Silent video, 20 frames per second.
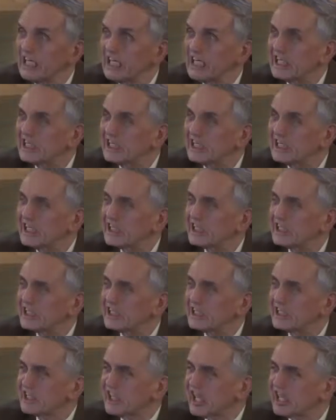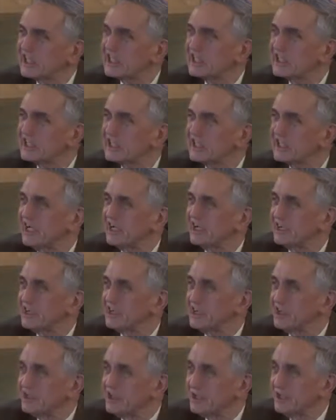it's
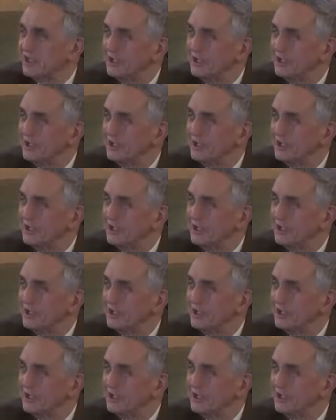state-centered